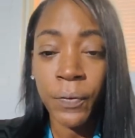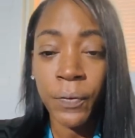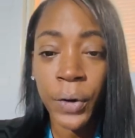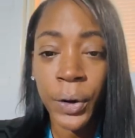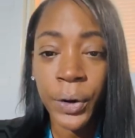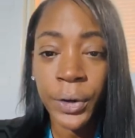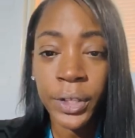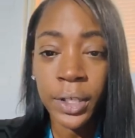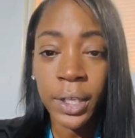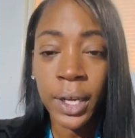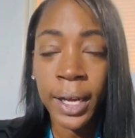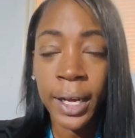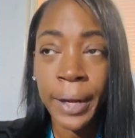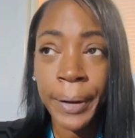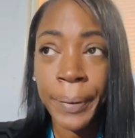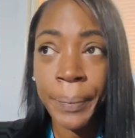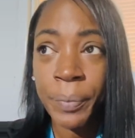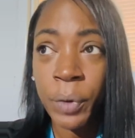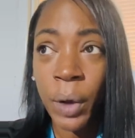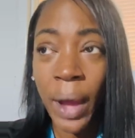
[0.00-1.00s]
first
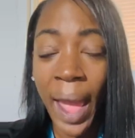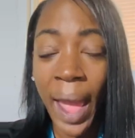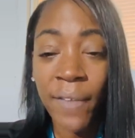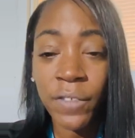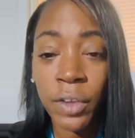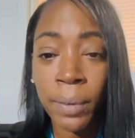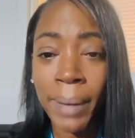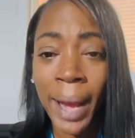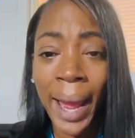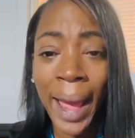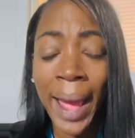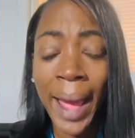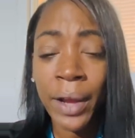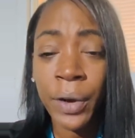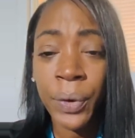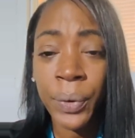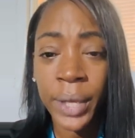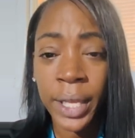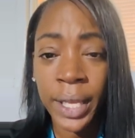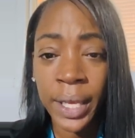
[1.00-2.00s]
after my
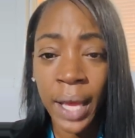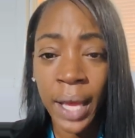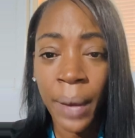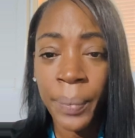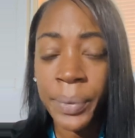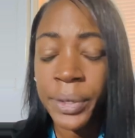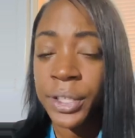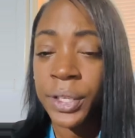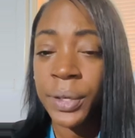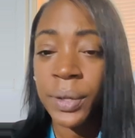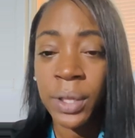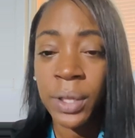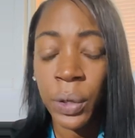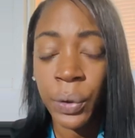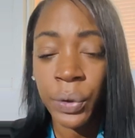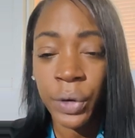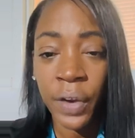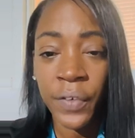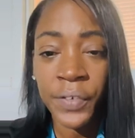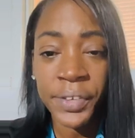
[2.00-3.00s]
IOE, I was still a
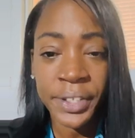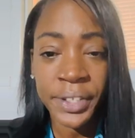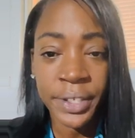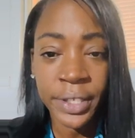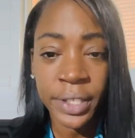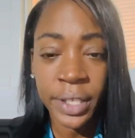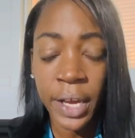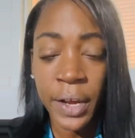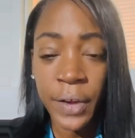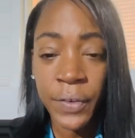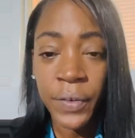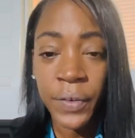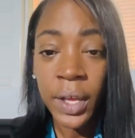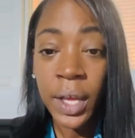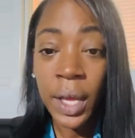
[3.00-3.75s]
little nervous and stuff.